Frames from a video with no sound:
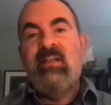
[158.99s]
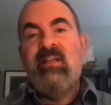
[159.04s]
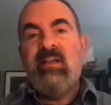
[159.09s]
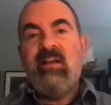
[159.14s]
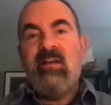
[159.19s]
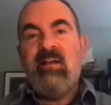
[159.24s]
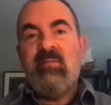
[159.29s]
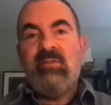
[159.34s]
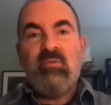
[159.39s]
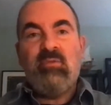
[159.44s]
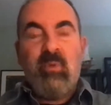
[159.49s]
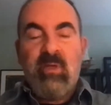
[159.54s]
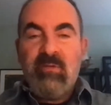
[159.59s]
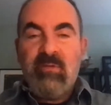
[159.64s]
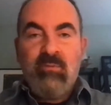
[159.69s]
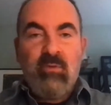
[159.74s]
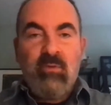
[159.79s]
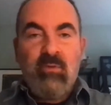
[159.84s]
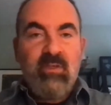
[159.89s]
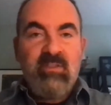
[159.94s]
It's
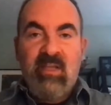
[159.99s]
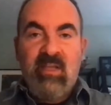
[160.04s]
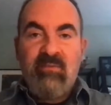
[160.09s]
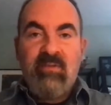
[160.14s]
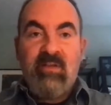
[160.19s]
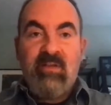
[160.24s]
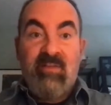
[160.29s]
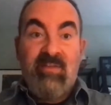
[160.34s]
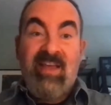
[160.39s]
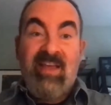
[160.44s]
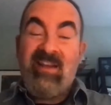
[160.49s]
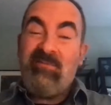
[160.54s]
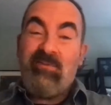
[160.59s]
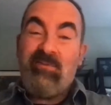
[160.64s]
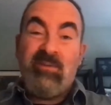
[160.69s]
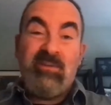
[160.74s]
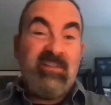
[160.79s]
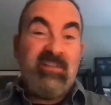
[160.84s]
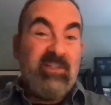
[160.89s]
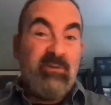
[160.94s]
24/7. I've had
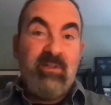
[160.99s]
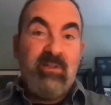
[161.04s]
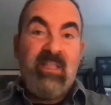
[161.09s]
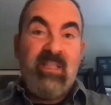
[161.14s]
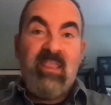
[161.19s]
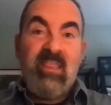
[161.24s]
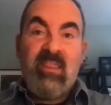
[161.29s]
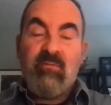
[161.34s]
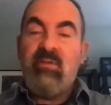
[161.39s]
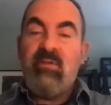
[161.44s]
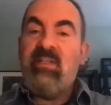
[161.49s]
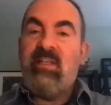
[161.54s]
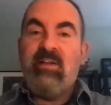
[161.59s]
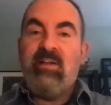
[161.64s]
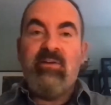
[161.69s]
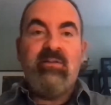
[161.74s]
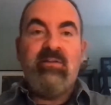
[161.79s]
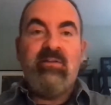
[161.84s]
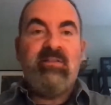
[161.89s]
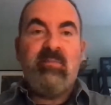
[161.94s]
it for literally 3
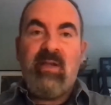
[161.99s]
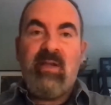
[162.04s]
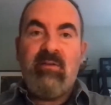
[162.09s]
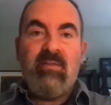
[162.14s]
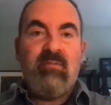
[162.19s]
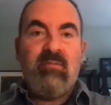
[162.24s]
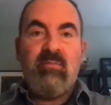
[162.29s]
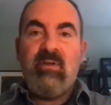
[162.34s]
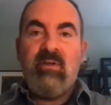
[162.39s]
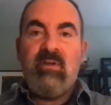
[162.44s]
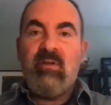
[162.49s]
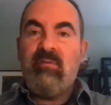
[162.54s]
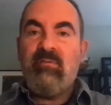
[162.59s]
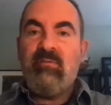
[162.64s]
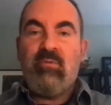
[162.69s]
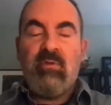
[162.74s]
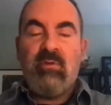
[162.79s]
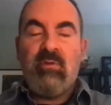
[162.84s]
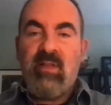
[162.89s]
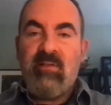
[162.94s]
years at about a 3 or
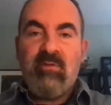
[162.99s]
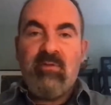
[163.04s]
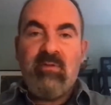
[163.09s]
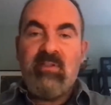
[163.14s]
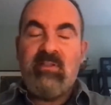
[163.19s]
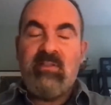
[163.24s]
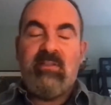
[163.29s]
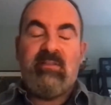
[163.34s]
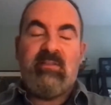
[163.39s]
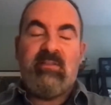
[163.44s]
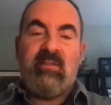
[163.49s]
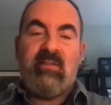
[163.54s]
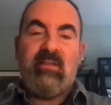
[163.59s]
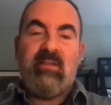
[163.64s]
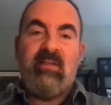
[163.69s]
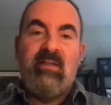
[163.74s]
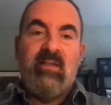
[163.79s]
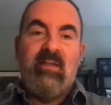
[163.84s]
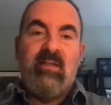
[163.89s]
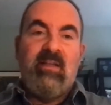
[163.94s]
4 level, and it's
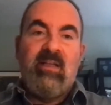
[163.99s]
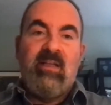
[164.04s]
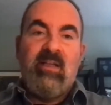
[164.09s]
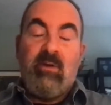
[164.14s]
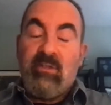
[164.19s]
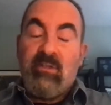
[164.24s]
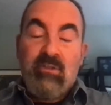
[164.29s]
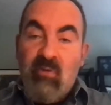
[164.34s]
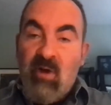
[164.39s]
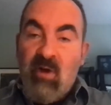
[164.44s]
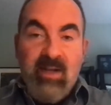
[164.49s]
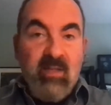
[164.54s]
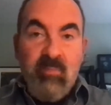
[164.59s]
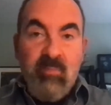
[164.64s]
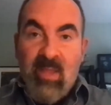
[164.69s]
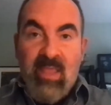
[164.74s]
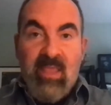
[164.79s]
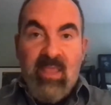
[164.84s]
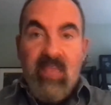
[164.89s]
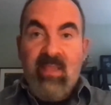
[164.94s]
it's
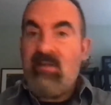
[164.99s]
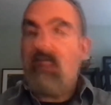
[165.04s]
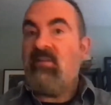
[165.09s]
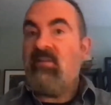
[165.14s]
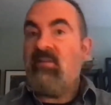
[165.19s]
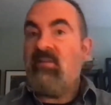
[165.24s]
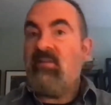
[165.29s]
chronic pain.